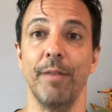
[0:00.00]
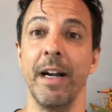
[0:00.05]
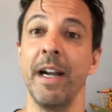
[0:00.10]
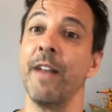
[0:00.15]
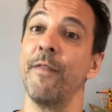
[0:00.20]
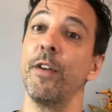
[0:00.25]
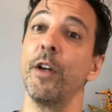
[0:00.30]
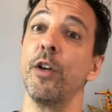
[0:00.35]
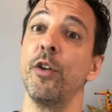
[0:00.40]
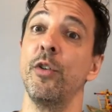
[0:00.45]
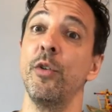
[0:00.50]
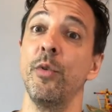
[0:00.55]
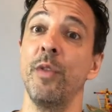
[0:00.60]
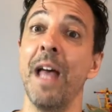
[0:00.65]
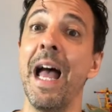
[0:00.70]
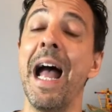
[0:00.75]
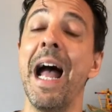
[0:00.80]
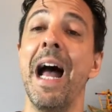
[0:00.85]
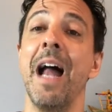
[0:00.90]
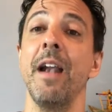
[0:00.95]
And if you could do
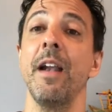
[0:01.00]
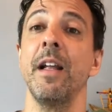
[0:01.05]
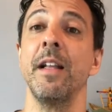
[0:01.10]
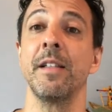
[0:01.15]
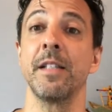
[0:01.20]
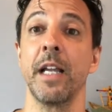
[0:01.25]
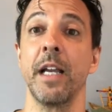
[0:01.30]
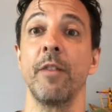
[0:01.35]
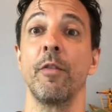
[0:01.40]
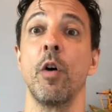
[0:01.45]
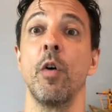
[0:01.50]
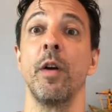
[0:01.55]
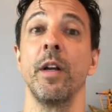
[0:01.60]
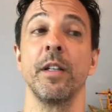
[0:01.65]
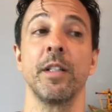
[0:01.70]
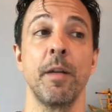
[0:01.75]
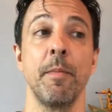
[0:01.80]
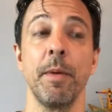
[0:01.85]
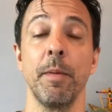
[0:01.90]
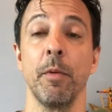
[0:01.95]
that, instead of going,
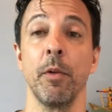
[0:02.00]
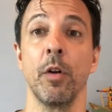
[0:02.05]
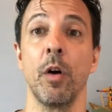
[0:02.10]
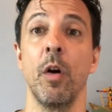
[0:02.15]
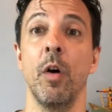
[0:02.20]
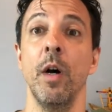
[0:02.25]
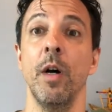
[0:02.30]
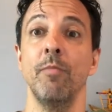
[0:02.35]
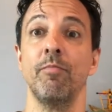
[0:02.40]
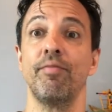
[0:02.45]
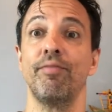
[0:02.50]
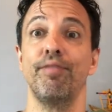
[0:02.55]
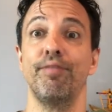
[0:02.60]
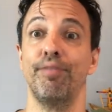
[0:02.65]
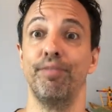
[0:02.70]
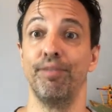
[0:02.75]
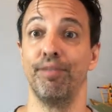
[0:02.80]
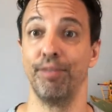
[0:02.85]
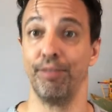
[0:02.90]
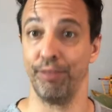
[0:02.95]
some people will go,
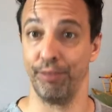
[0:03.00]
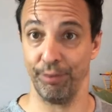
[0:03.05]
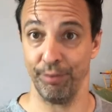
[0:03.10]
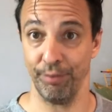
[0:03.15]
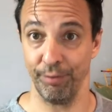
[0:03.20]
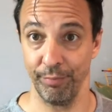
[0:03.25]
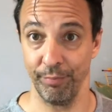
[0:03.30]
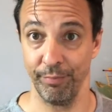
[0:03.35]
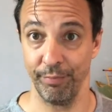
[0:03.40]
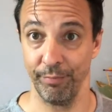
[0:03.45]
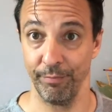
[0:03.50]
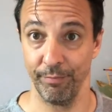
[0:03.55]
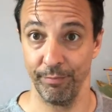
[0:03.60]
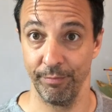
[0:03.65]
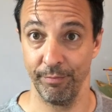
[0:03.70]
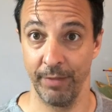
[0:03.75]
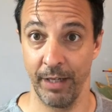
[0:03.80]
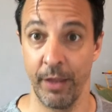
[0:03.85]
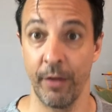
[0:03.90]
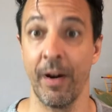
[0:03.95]

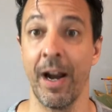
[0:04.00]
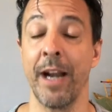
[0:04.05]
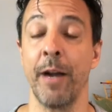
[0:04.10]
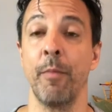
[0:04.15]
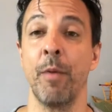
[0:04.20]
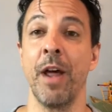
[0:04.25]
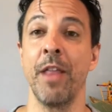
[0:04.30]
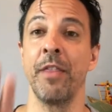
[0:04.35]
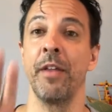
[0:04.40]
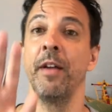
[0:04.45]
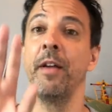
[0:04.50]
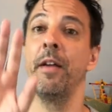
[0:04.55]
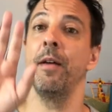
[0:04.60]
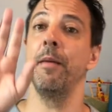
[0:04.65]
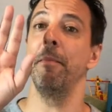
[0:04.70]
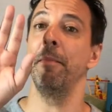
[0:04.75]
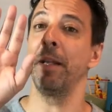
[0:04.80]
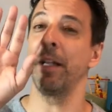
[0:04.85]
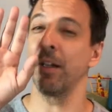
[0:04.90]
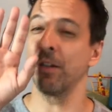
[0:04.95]
and they're out of breath
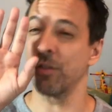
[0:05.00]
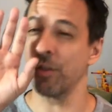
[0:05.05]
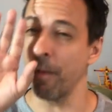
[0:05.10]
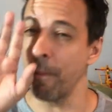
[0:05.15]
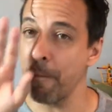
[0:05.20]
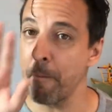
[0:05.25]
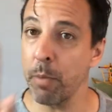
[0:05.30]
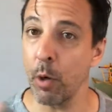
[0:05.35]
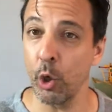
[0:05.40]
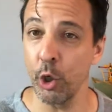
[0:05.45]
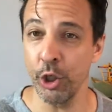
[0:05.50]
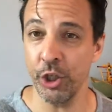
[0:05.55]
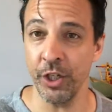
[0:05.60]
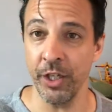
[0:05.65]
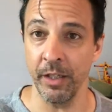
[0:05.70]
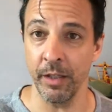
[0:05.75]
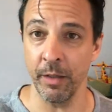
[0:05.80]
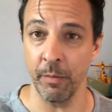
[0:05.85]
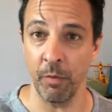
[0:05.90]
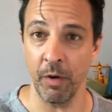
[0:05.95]
because they're
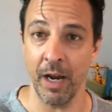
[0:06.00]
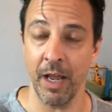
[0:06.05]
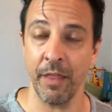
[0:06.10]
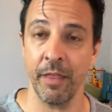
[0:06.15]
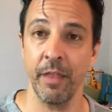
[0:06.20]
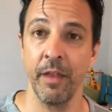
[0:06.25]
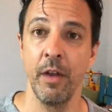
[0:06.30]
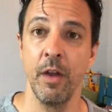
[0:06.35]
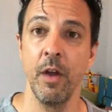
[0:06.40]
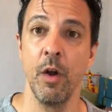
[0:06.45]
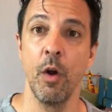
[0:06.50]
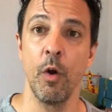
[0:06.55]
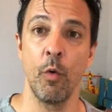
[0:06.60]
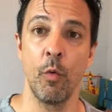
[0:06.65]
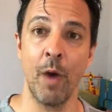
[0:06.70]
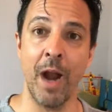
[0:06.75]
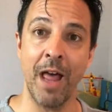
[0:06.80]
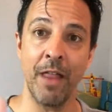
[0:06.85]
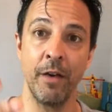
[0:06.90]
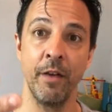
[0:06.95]
pushing the breath
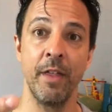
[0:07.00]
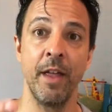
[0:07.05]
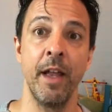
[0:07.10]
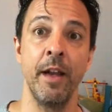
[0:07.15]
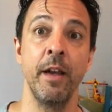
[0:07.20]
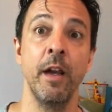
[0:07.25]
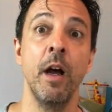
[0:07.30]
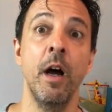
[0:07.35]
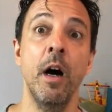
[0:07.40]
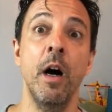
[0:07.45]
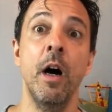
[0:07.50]
rather than